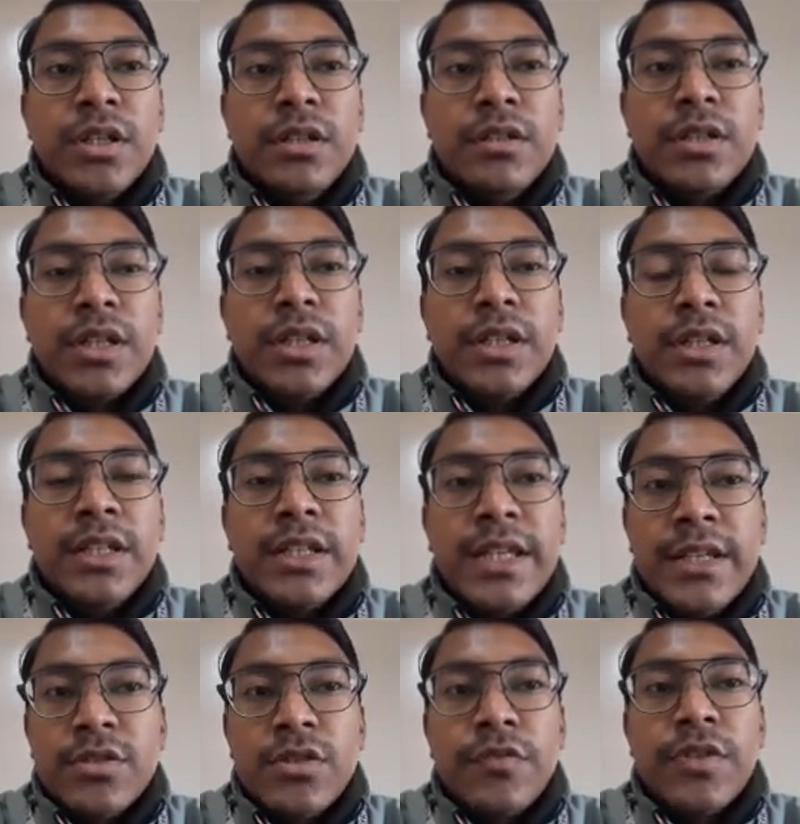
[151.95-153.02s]
okay, in
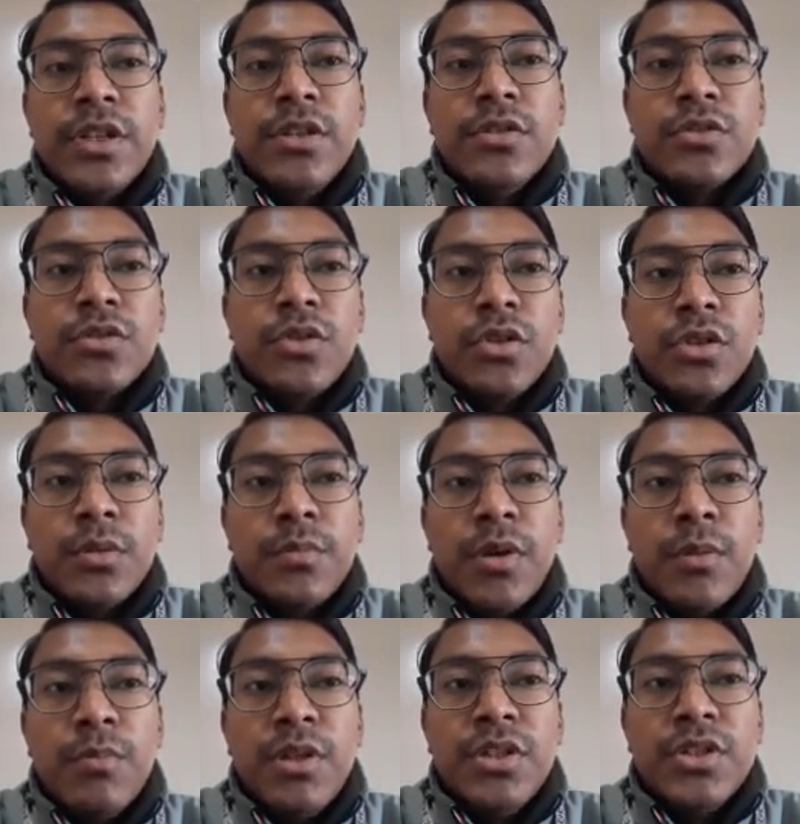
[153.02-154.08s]
case of induced growth of
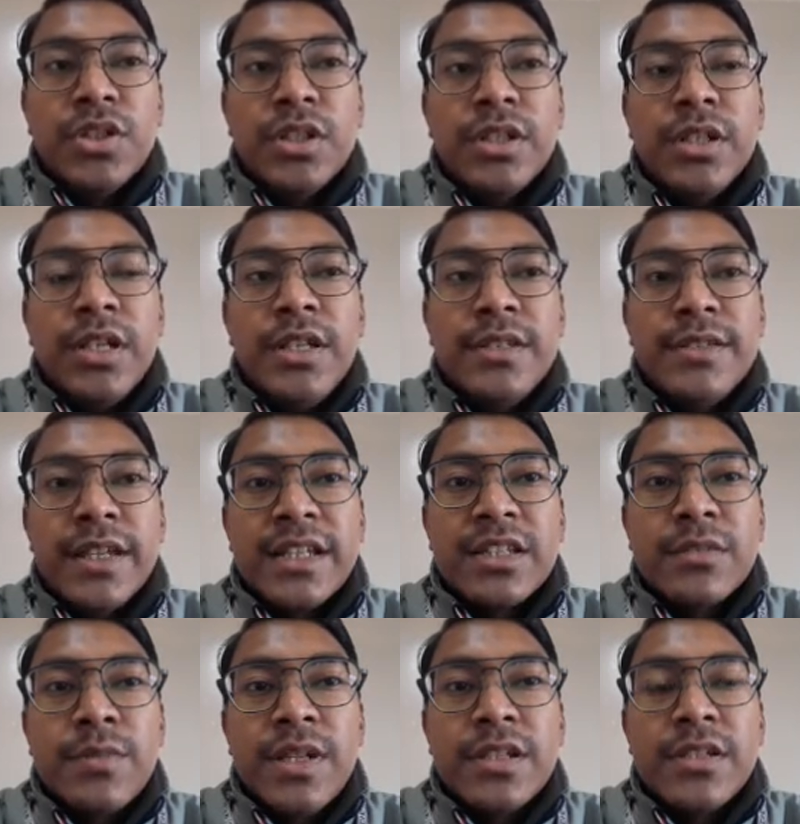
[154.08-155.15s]
population, it is
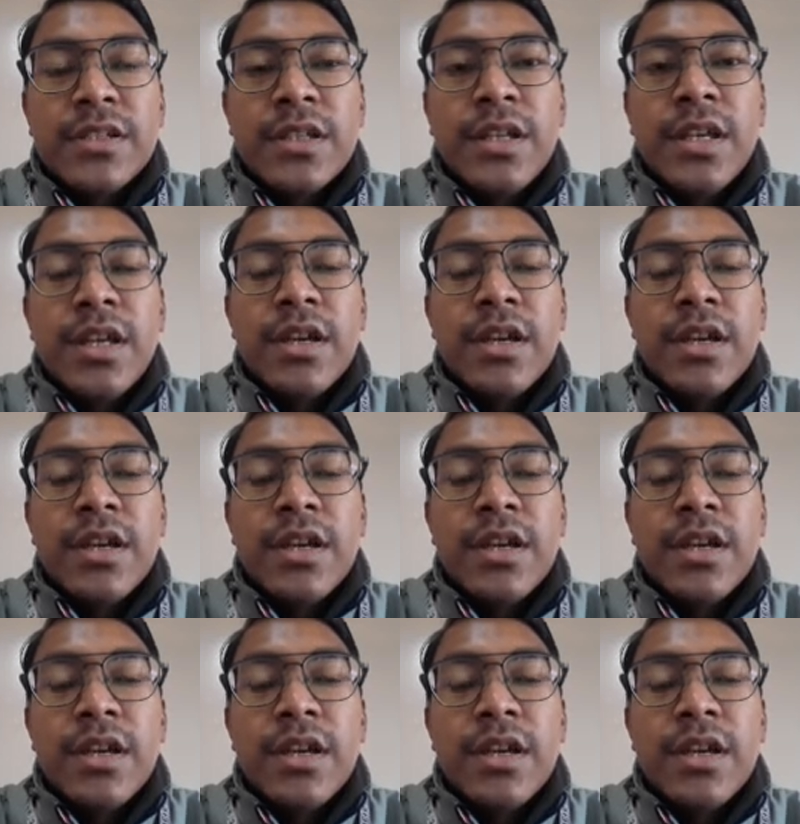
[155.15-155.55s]
expressed